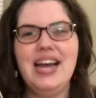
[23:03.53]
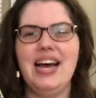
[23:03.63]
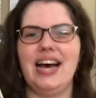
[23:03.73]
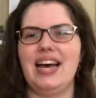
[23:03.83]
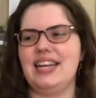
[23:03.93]

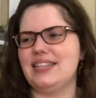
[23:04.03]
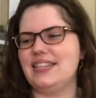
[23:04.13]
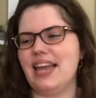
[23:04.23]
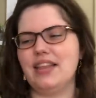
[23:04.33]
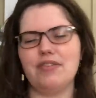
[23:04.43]
And it's
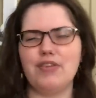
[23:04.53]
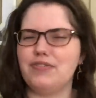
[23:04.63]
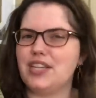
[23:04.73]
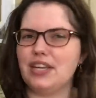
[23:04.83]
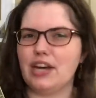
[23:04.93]
set in the
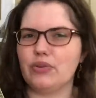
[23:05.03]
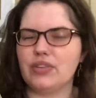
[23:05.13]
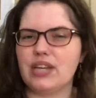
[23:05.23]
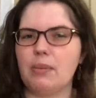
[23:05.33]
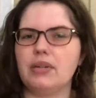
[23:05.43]

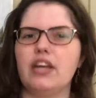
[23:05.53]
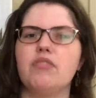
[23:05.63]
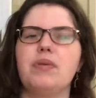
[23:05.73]
1500s, I believe,